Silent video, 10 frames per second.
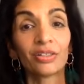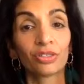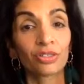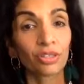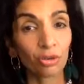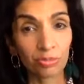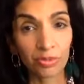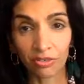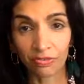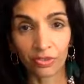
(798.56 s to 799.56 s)
So
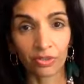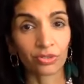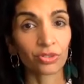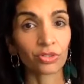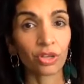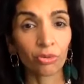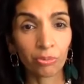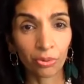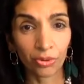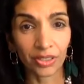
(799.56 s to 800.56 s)
beautiful, so
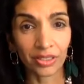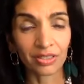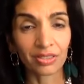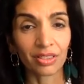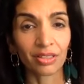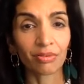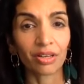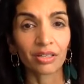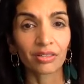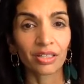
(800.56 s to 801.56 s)
important.
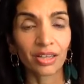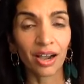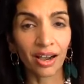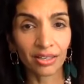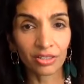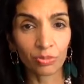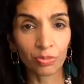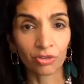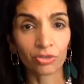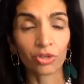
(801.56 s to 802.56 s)
The
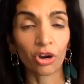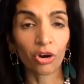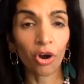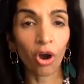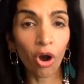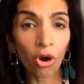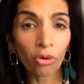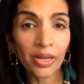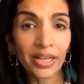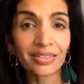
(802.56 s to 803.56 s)
cosmos are
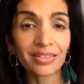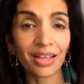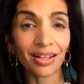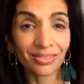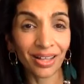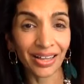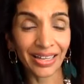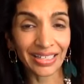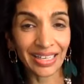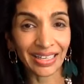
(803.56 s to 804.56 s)
always
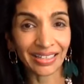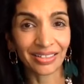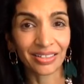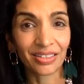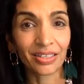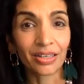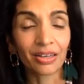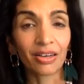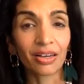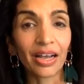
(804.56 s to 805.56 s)
aligning
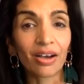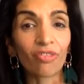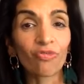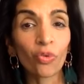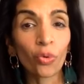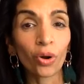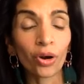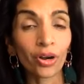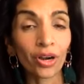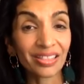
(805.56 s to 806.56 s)

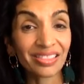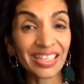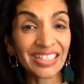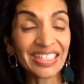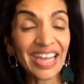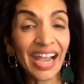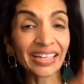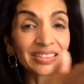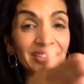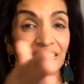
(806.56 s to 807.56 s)
for the
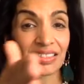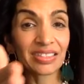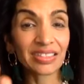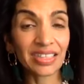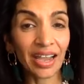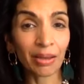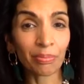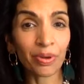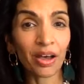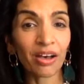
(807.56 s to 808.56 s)
next step
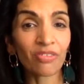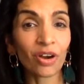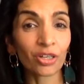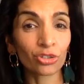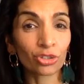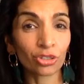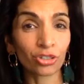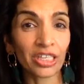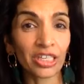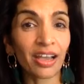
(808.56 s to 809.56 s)
of our
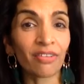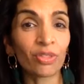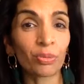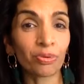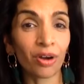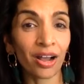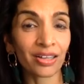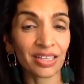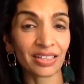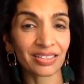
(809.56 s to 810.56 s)
journey, of the
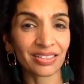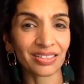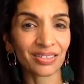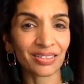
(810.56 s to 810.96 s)
process.